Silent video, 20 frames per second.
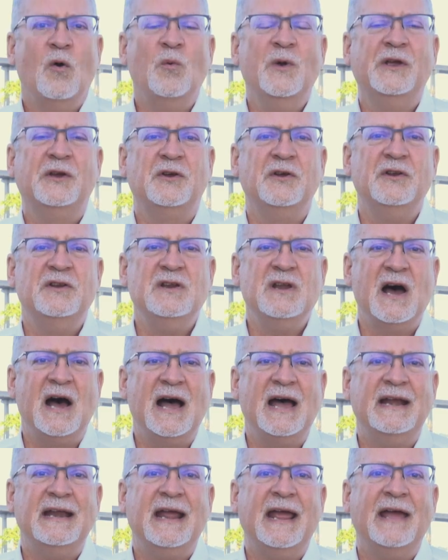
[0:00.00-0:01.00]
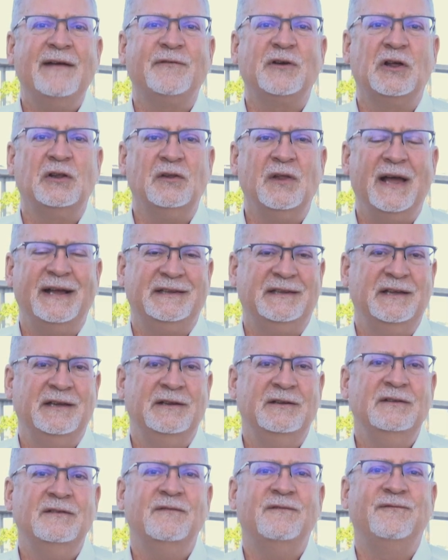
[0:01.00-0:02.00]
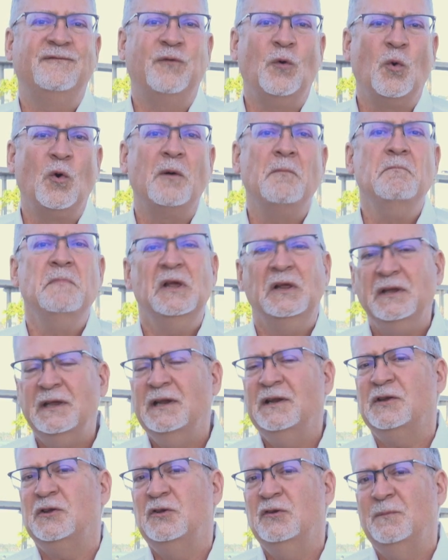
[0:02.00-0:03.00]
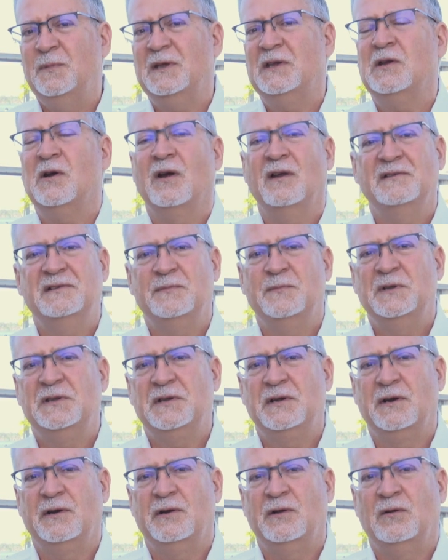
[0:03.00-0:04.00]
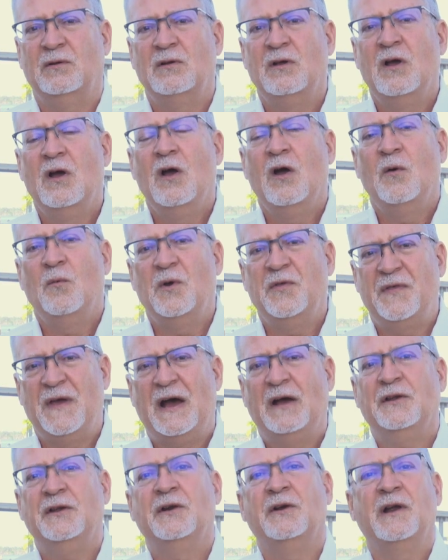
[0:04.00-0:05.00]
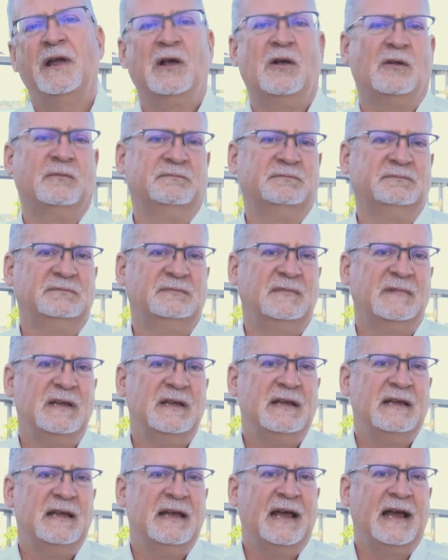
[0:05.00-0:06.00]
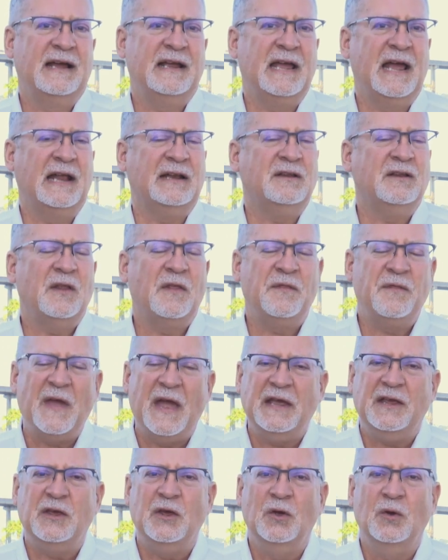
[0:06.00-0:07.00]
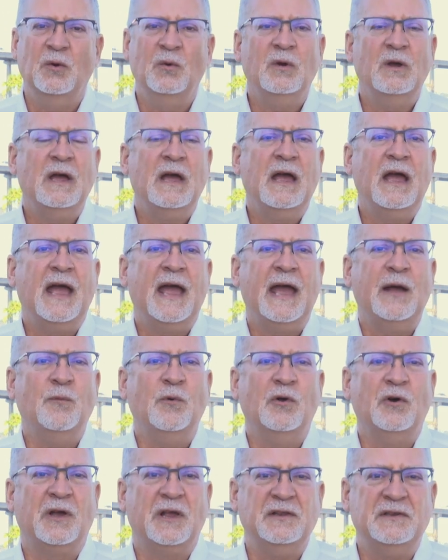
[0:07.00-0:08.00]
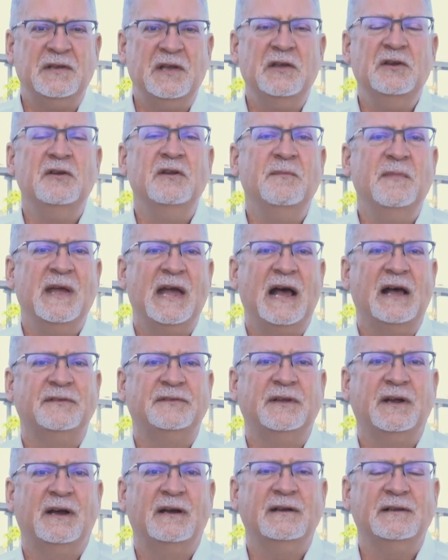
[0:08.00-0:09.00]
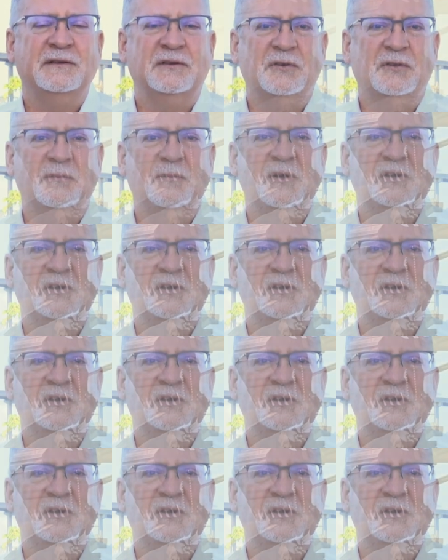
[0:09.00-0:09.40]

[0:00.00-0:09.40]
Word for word: We could not have collected 4 million cubic yards of material without your help. Again, thank you, and we'll continue to be out there until the